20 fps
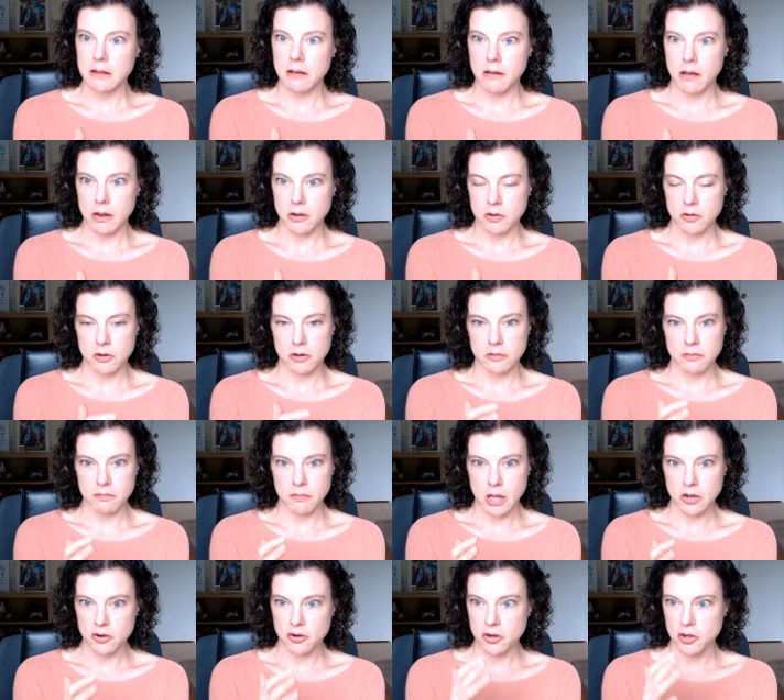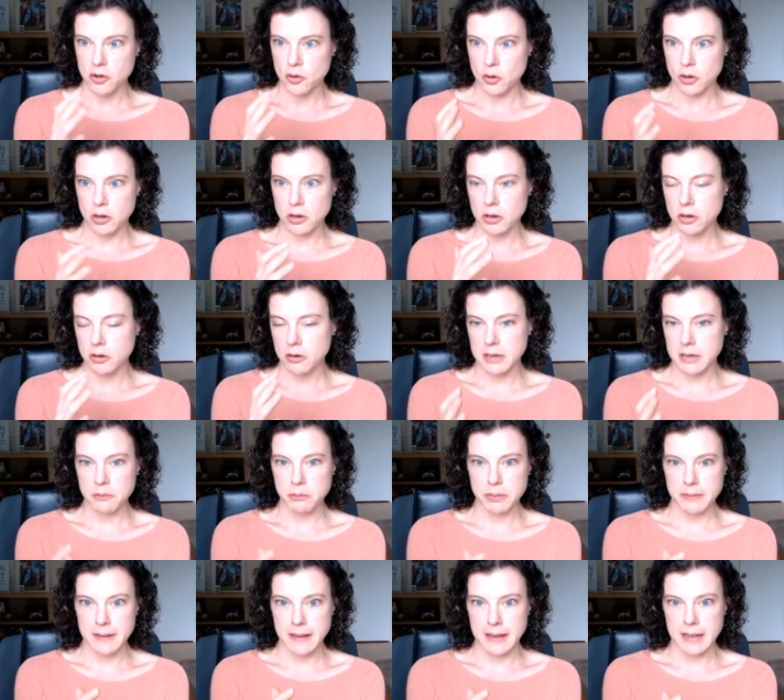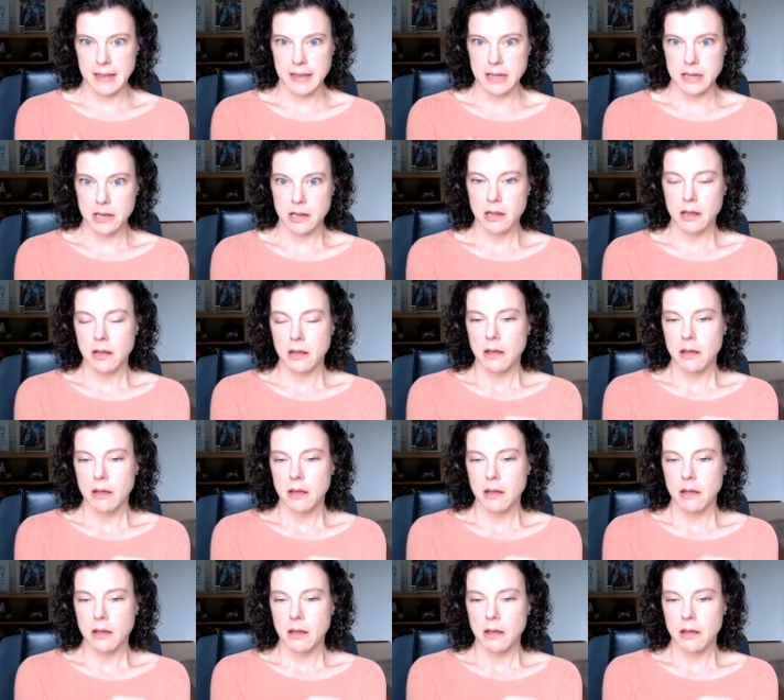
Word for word: under under your current plan,